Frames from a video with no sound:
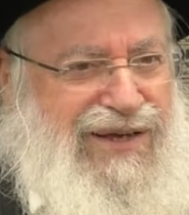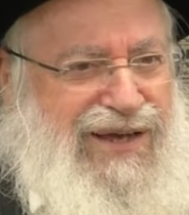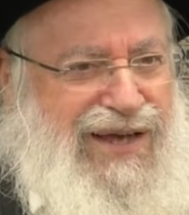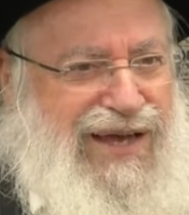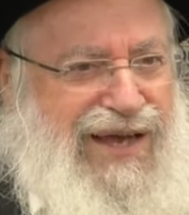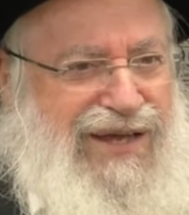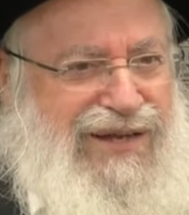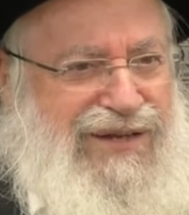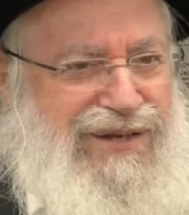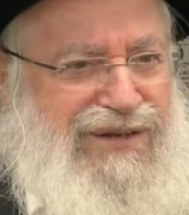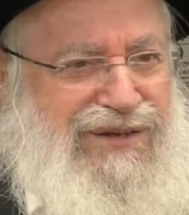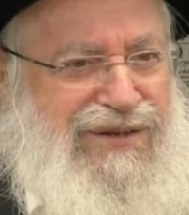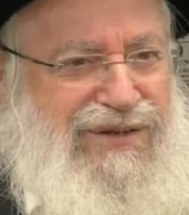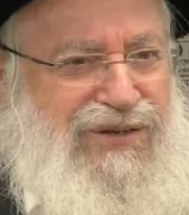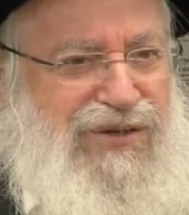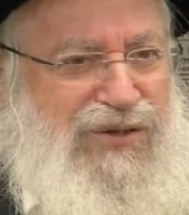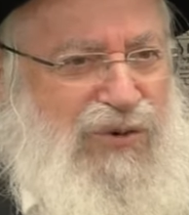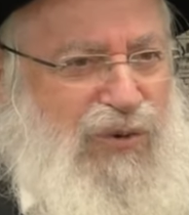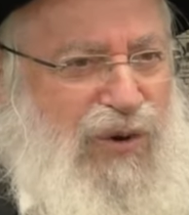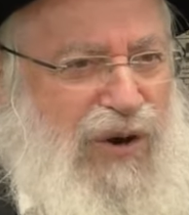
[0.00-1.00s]
and
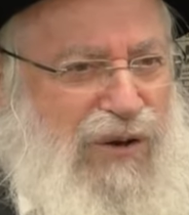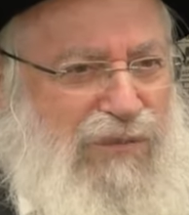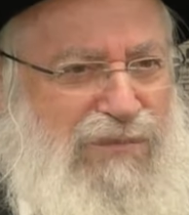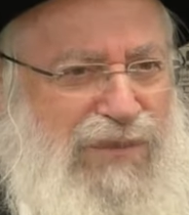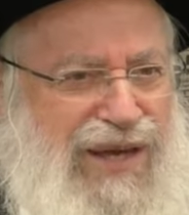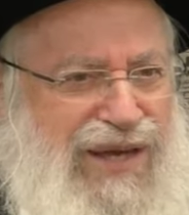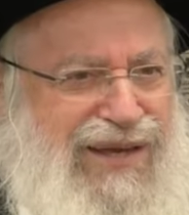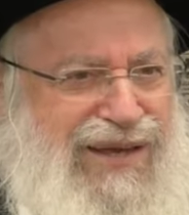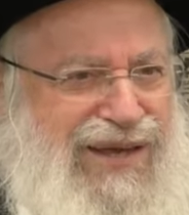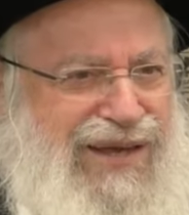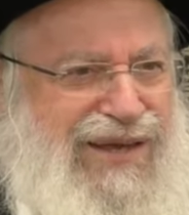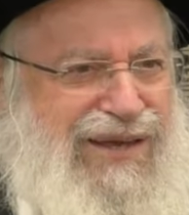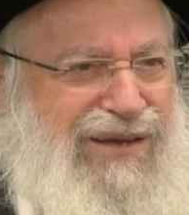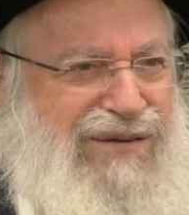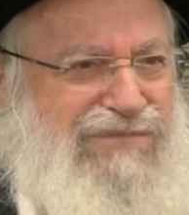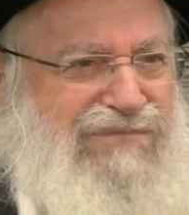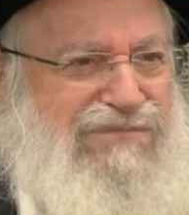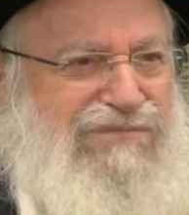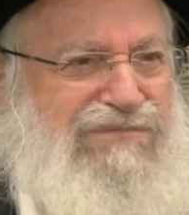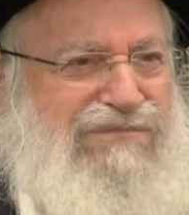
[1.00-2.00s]
you are making
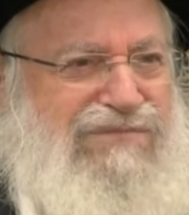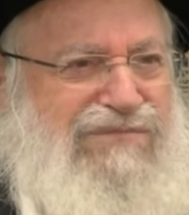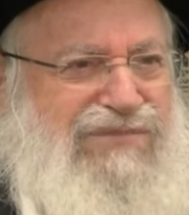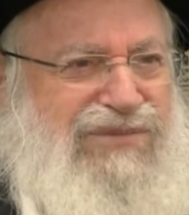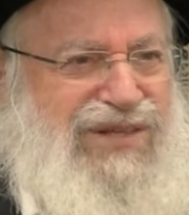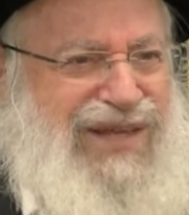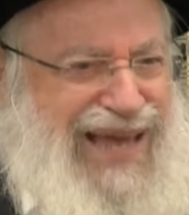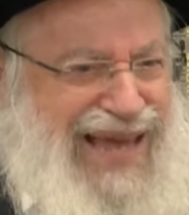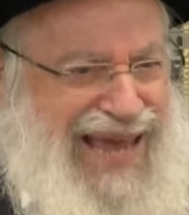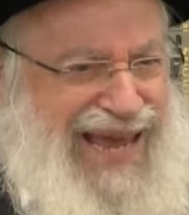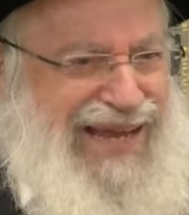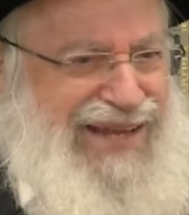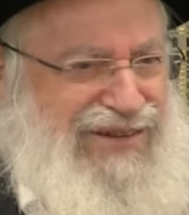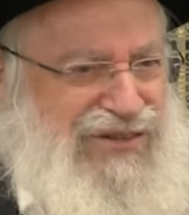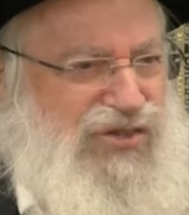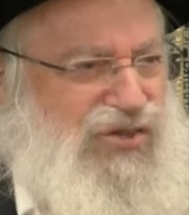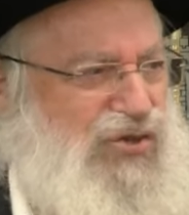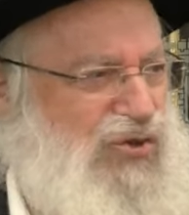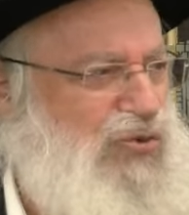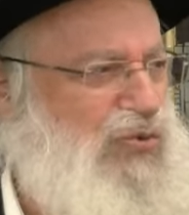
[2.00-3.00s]
him to hate
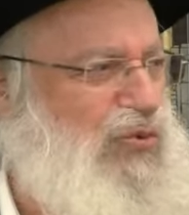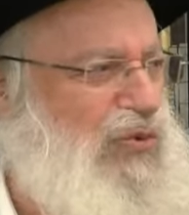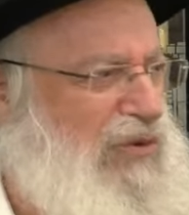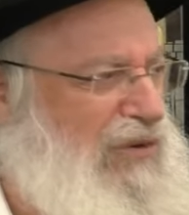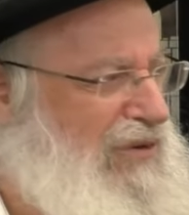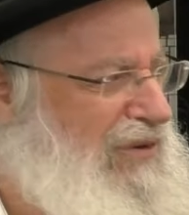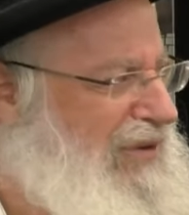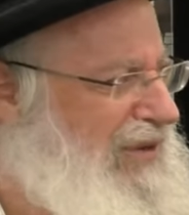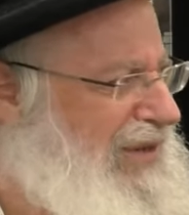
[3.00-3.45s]
shul,